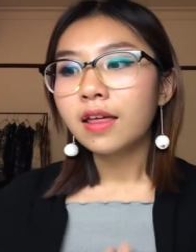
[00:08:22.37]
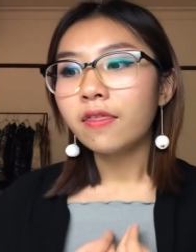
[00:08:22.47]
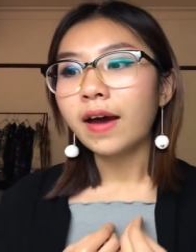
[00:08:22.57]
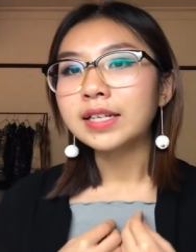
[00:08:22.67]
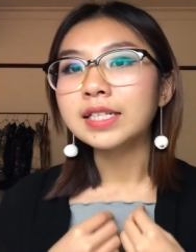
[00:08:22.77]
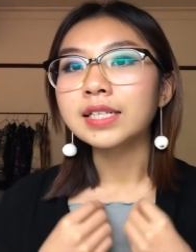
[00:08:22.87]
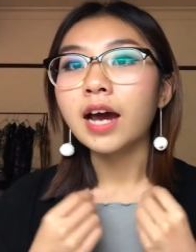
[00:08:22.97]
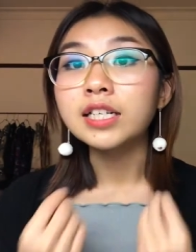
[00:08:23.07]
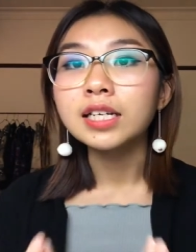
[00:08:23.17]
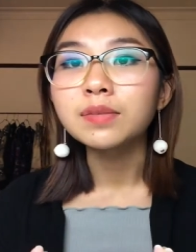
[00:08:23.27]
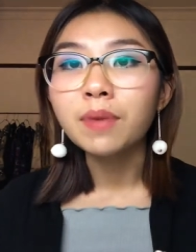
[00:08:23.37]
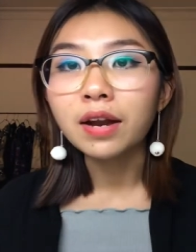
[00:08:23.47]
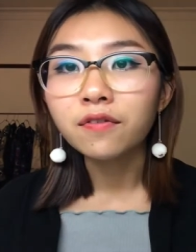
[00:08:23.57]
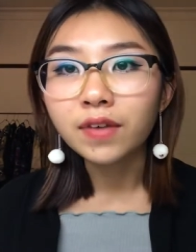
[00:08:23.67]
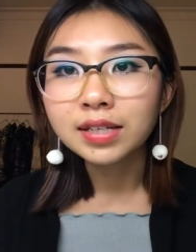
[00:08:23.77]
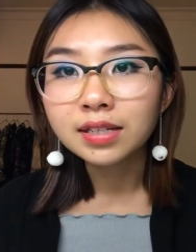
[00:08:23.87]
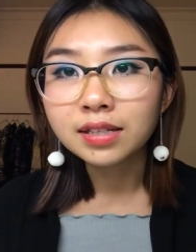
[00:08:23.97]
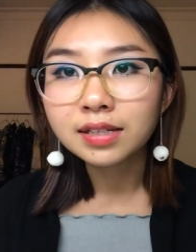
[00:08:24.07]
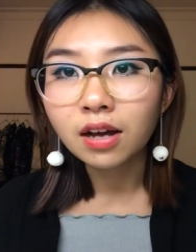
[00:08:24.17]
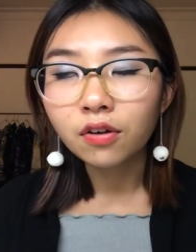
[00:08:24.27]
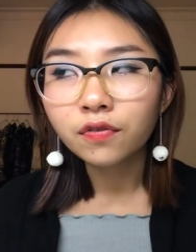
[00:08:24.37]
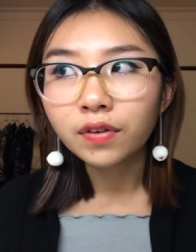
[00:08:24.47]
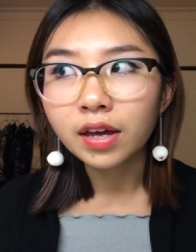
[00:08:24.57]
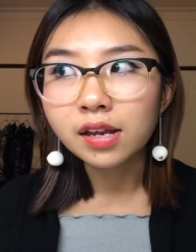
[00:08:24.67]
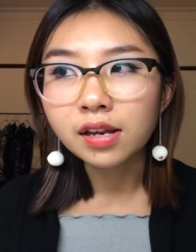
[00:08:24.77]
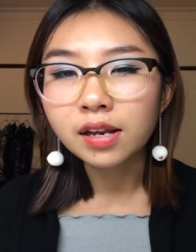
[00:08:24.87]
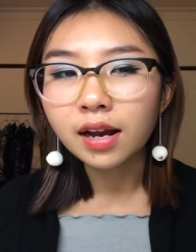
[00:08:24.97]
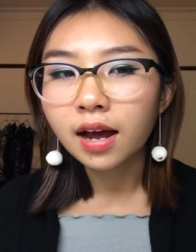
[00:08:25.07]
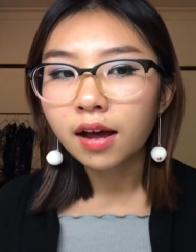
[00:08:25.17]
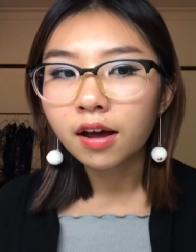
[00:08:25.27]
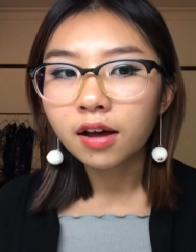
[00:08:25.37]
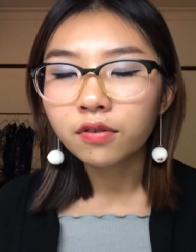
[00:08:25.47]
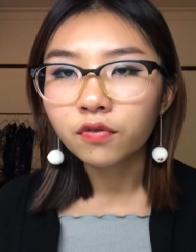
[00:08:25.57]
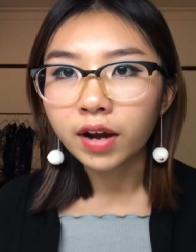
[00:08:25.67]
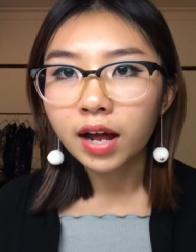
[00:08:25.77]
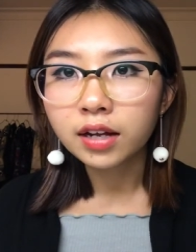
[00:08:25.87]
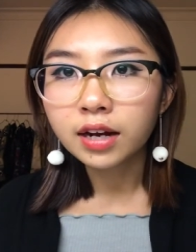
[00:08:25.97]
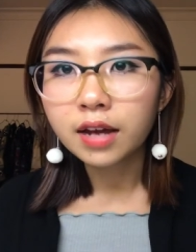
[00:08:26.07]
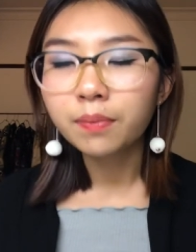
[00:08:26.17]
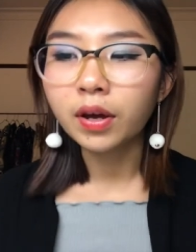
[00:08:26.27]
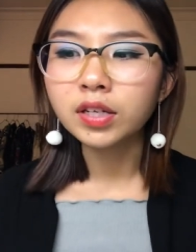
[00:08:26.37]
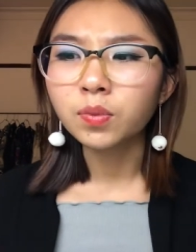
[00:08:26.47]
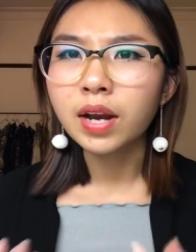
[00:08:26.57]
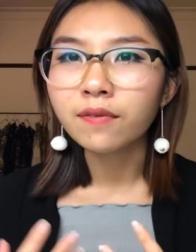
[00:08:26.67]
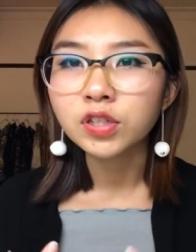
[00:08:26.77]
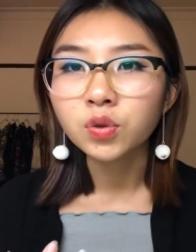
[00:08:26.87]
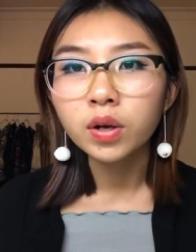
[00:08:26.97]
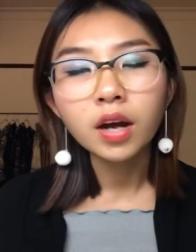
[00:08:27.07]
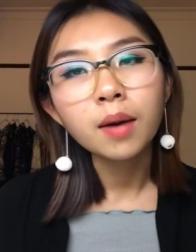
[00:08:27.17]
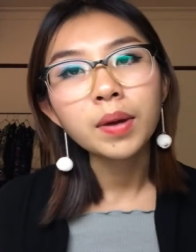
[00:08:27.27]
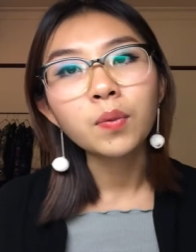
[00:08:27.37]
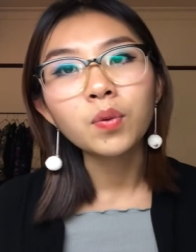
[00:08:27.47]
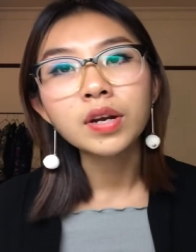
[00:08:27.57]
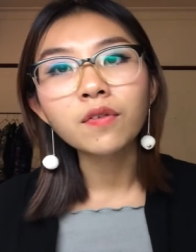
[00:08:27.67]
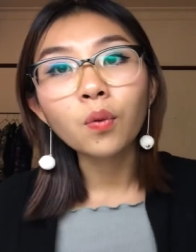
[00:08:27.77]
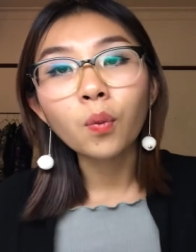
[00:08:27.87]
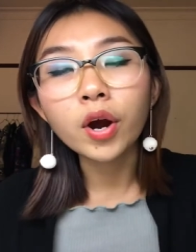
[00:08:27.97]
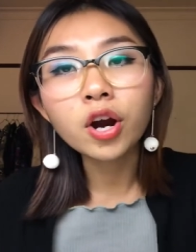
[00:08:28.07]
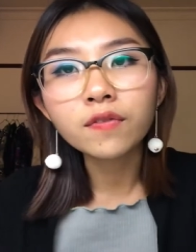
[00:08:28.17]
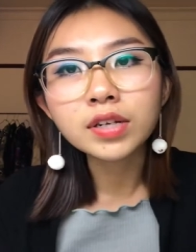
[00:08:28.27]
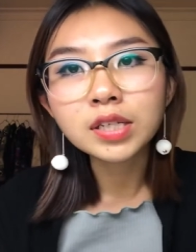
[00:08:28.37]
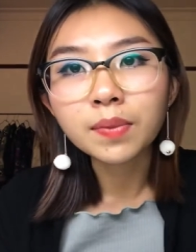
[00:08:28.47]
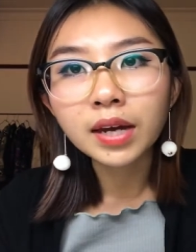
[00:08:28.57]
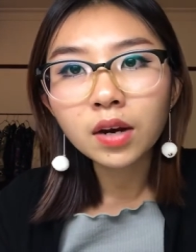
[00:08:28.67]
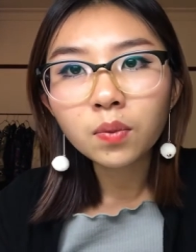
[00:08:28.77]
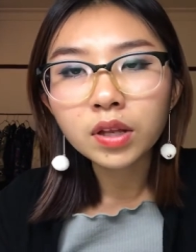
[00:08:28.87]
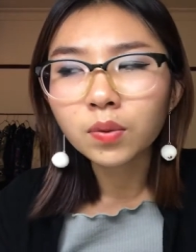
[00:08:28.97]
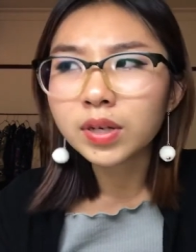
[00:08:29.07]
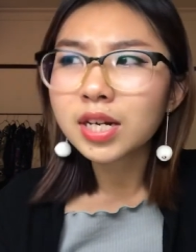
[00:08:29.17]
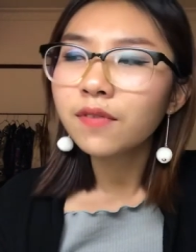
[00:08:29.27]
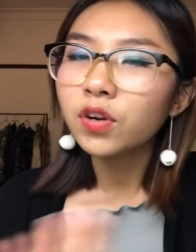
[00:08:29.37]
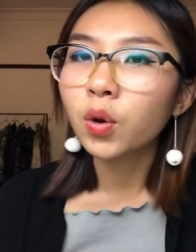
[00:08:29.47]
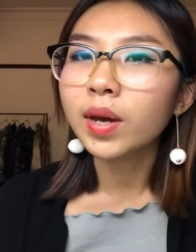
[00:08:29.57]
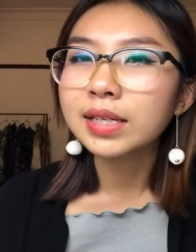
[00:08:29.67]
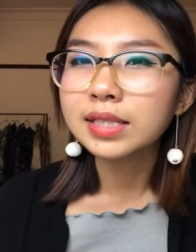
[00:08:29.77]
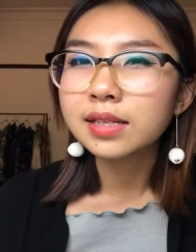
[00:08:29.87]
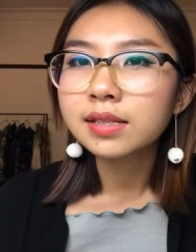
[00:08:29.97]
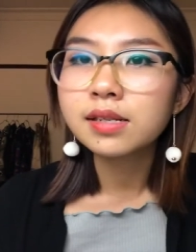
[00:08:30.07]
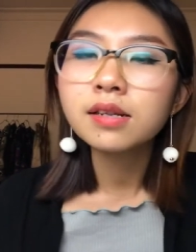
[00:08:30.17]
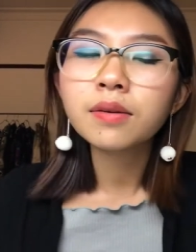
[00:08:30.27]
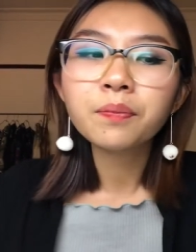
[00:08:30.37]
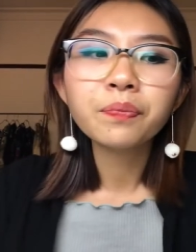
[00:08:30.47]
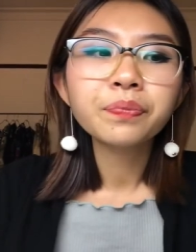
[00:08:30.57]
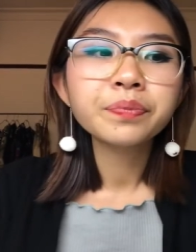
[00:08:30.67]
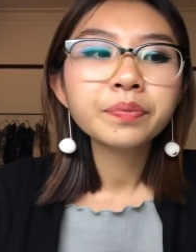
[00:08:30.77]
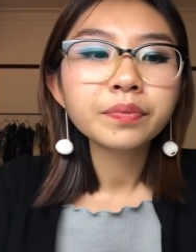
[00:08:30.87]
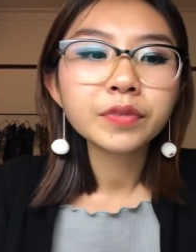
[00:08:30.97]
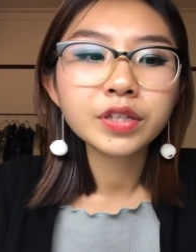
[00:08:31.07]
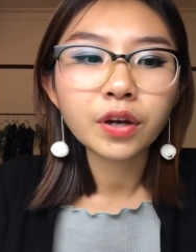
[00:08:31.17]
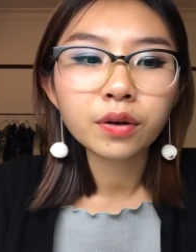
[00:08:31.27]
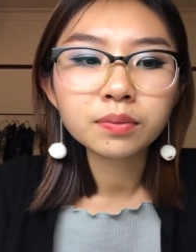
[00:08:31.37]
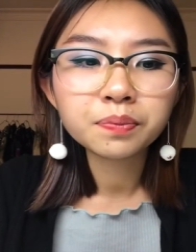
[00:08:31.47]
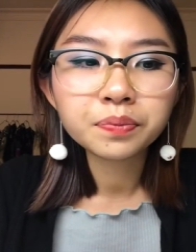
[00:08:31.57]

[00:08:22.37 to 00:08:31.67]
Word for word: that desire does manifest itself in uh, reality because we never saw it coming. We were never aware of it to begin with. We didn't even know existed. So,